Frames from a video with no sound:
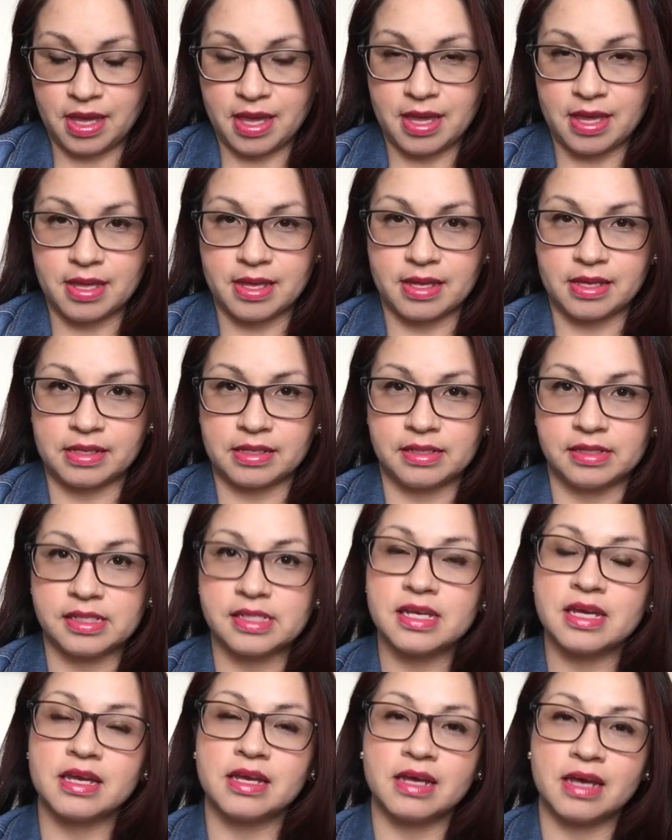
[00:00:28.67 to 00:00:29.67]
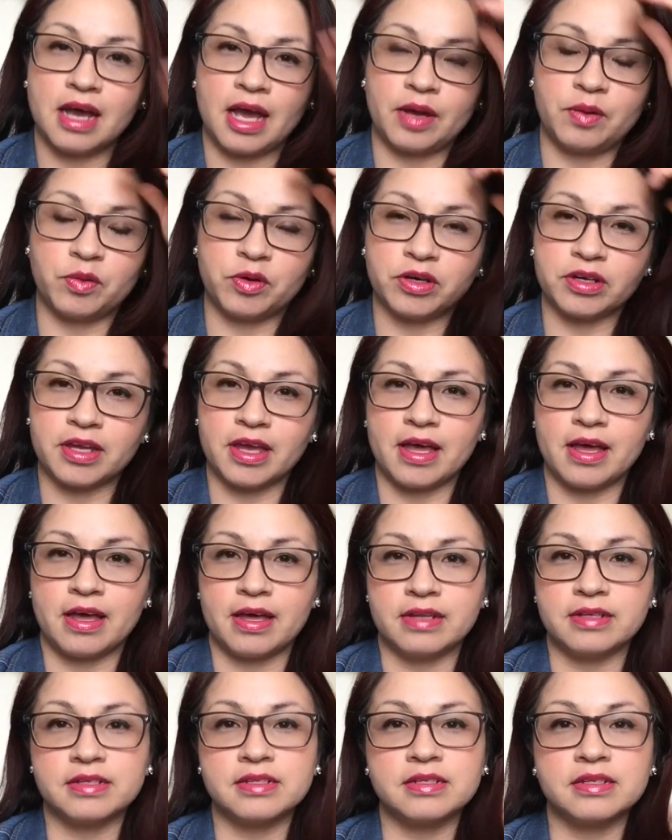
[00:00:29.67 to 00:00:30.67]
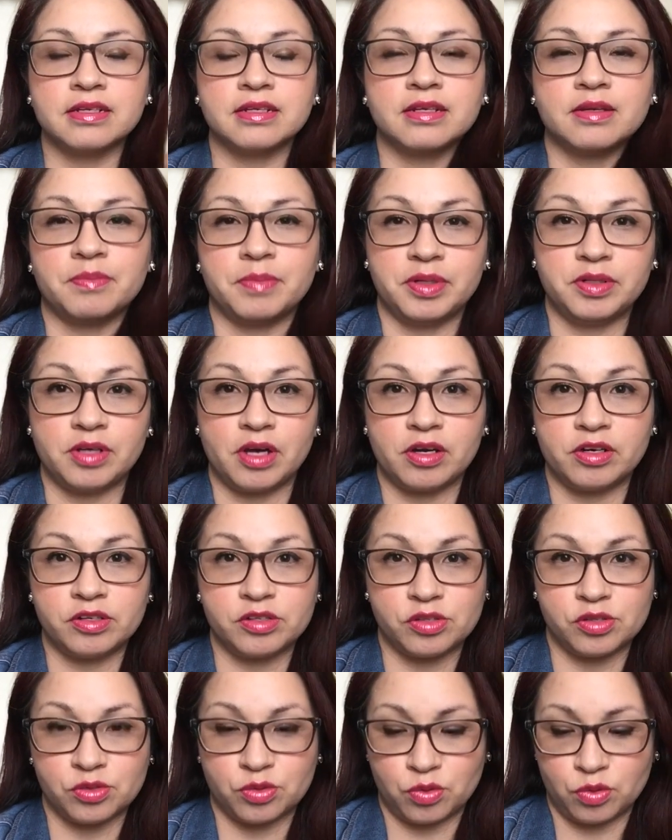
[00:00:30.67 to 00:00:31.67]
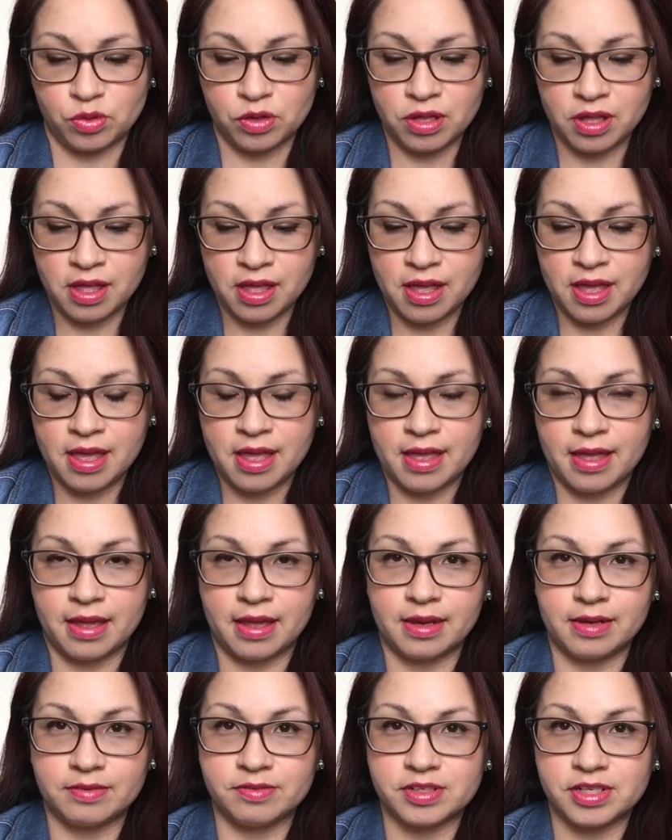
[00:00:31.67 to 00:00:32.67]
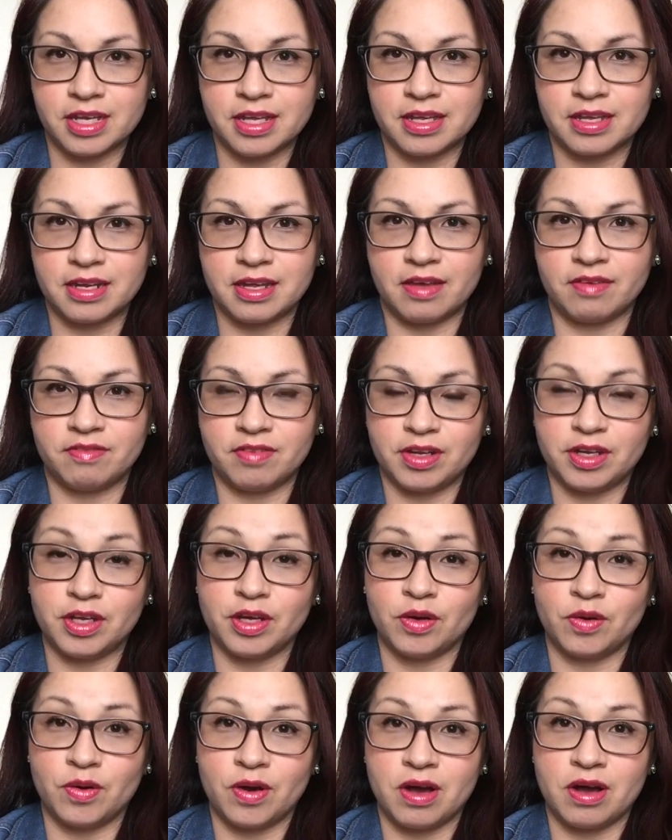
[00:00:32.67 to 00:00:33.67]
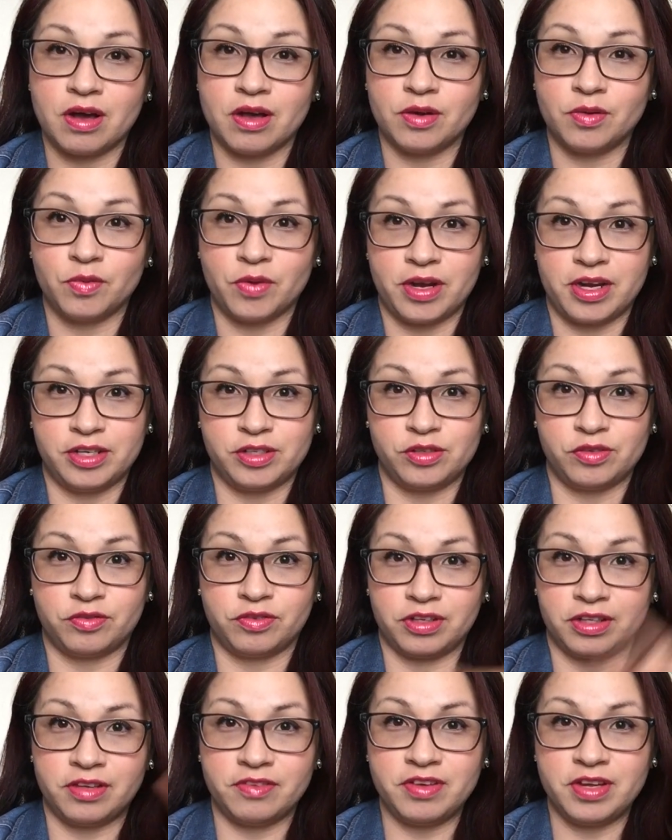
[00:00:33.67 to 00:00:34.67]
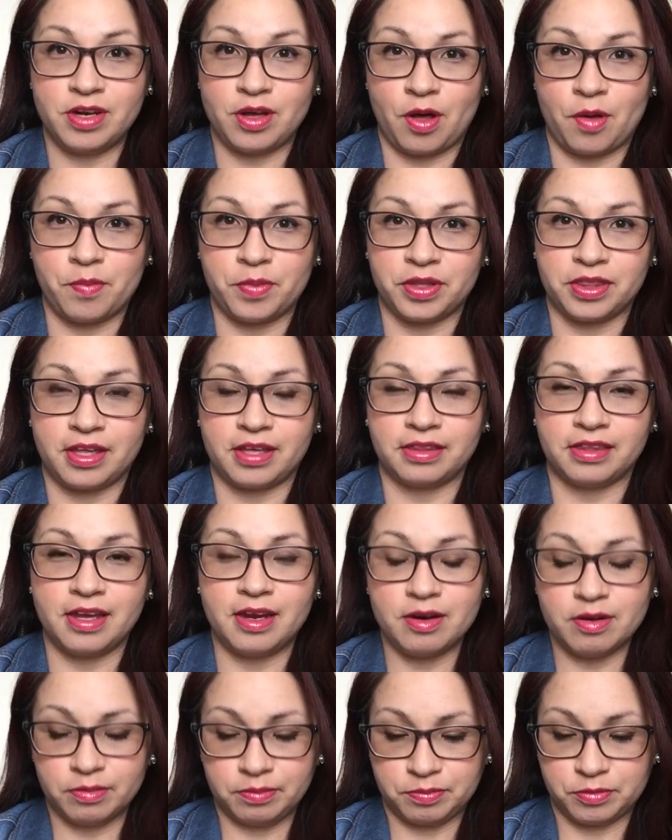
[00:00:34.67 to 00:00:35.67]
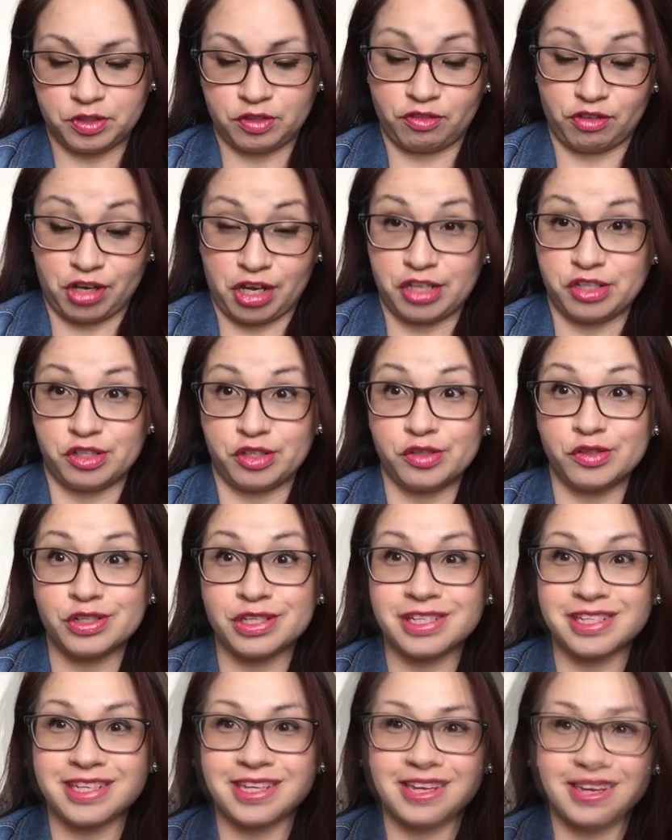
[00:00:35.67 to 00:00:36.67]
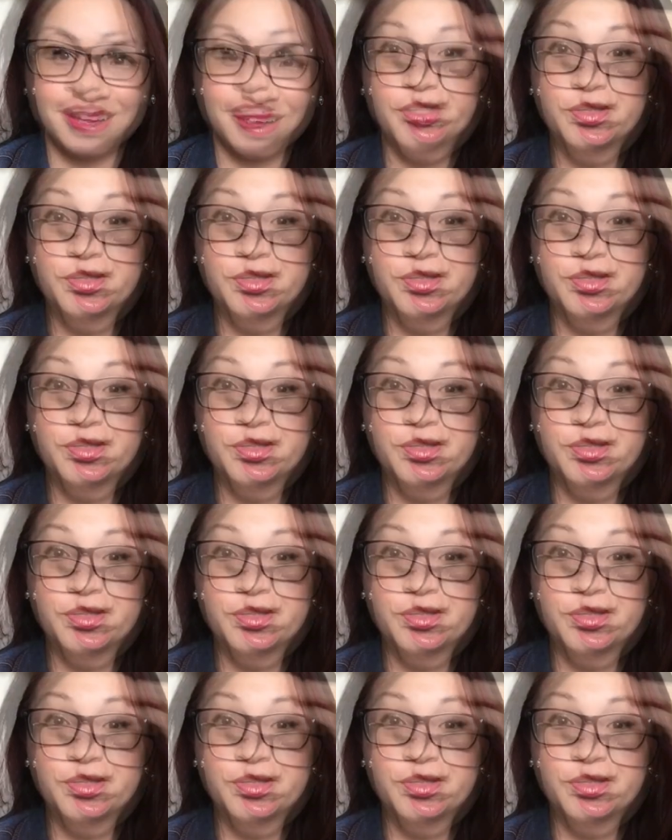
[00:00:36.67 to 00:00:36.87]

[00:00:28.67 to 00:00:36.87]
And I work at my daughter's school. And I've done a video on what I do for a living. I'll put that there if you guys are interested.